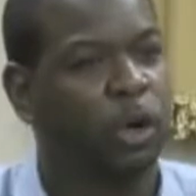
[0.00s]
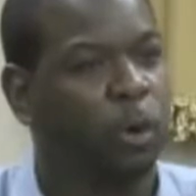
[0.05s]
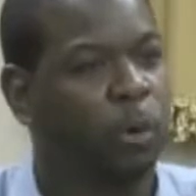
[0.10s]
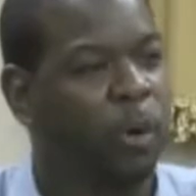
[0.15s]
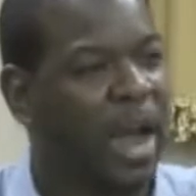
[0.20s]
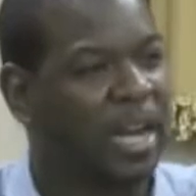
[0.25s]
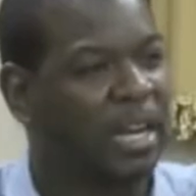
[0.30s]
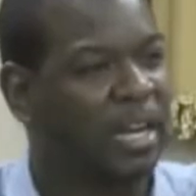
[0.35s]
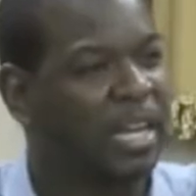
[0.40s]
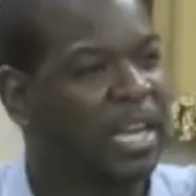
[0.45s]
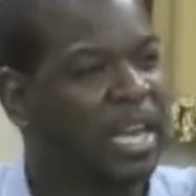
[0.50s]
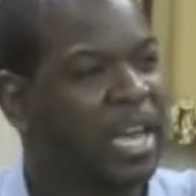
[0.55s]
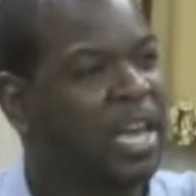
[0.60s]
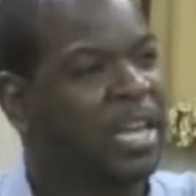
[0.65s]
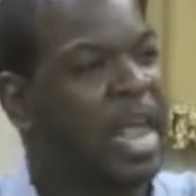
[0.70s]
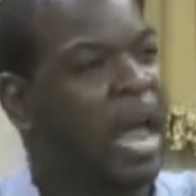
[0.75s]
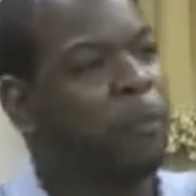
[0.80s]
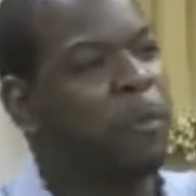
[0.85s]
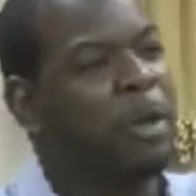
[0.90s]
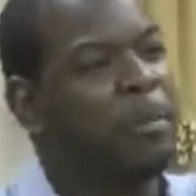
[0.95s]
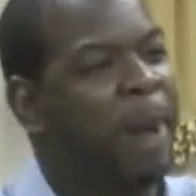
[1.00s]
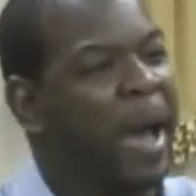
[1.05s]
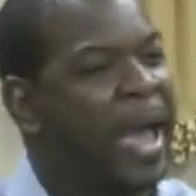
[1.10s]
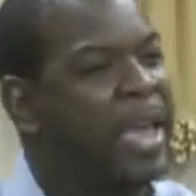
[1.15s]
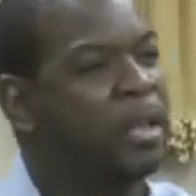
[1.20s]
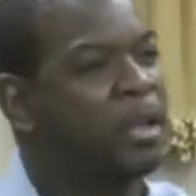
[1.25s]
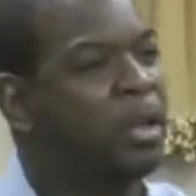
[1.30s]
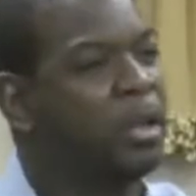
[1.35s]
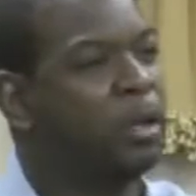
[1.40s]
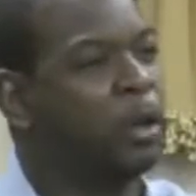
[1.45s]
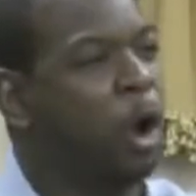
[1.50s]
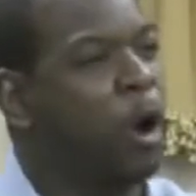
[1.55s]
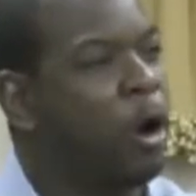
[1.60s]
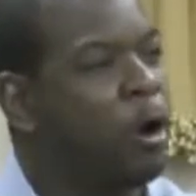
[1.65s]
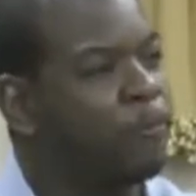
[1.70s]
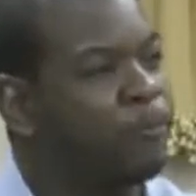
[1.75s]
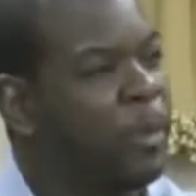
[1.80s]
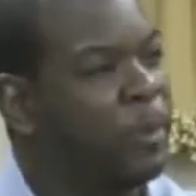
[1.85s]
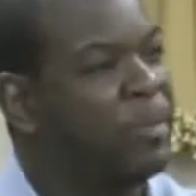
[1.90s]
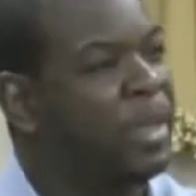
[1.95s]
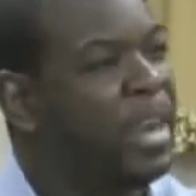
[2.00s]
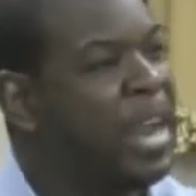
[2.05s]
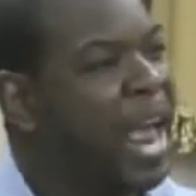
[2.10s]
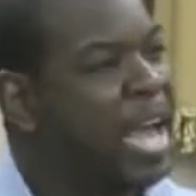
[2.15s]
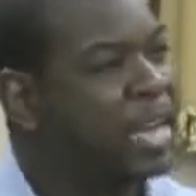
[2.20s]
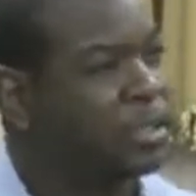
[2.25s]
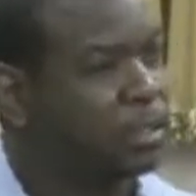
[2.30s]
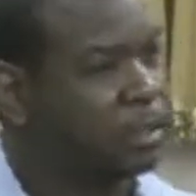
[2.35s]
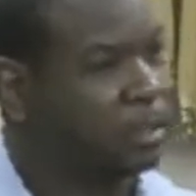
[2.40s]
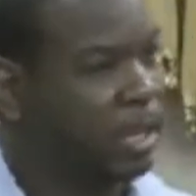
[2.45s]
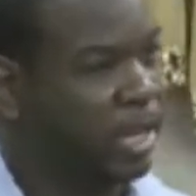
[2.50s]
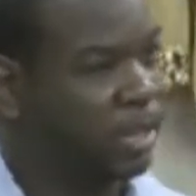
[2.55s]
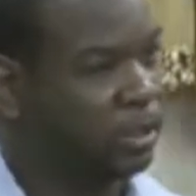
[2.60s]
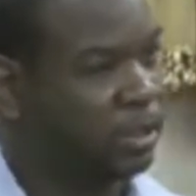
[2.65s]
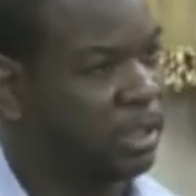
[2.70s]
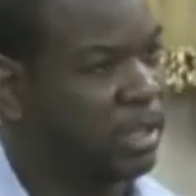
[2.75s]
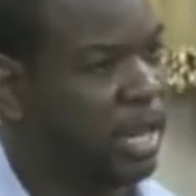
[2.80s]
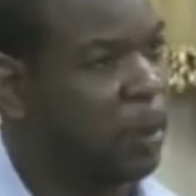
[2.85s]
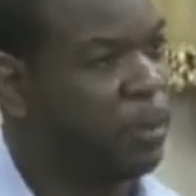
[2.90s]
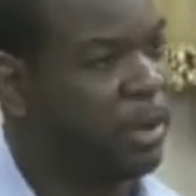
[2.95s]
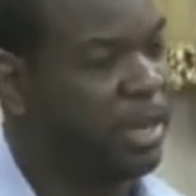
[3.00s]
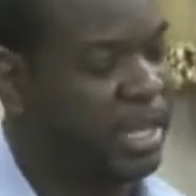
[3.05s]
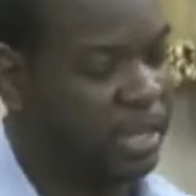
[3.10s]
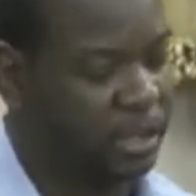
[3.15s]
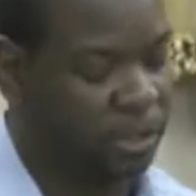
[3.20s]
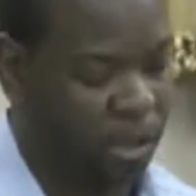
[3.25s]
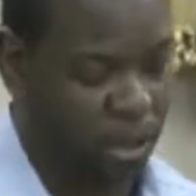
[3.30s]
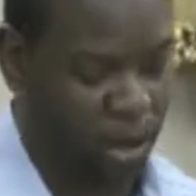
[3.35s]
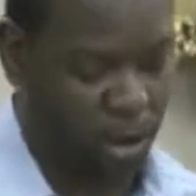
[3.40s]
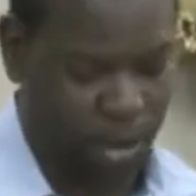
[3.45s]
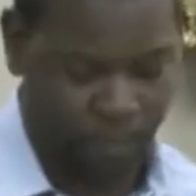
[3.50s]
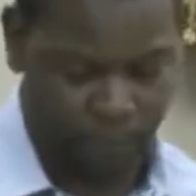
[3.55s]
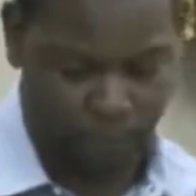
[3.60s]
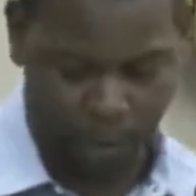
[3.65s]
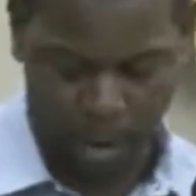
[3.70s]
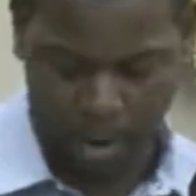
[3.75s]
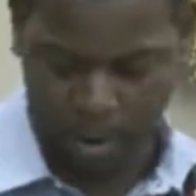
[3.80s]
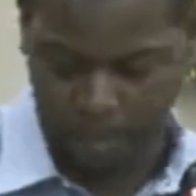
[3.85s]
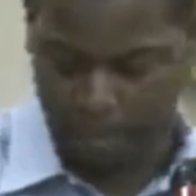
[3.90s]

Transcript: correctly, that we might learn from the next lesson that we need to learn from.